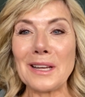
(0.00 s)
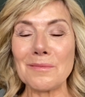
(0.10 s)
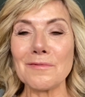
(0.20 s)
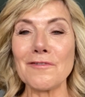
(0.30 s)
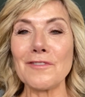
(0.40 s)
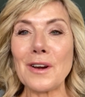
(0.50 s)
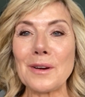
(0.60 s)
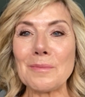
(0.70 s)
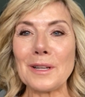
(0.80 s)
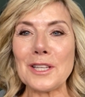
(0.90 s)
I'm
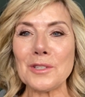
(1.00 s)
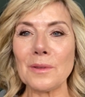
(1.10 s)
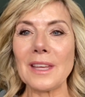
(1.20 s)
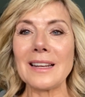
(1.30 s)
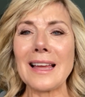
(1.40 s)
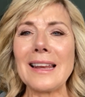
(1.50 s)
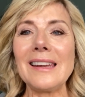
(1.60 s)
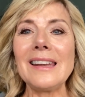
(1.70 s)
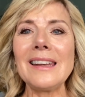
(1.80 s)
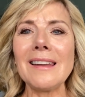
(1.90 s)
very pleased with that. I
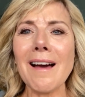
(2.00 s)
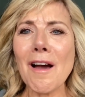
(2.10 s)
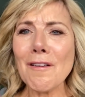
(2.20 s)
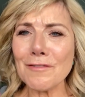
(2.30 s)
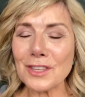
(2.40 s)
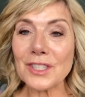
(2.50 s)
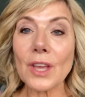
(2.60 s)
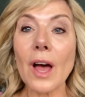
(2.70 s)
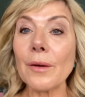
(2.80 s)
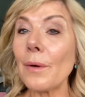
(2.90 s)
love this
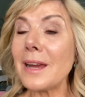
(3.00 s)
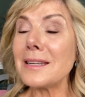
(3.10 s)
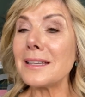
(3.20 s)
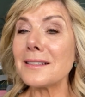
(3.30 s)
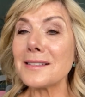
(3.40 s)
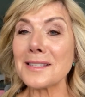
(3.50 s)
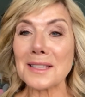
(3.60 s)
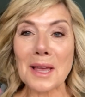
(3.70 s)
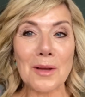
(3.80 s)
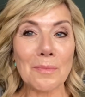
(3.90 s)
Eye Radiance
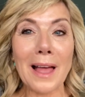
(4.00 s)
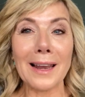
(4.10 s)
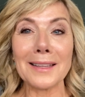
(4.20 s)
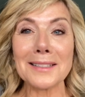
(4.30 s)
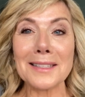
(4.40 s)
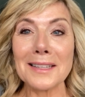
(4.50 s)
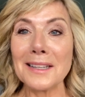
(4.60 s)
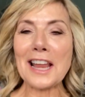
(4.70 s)
palette.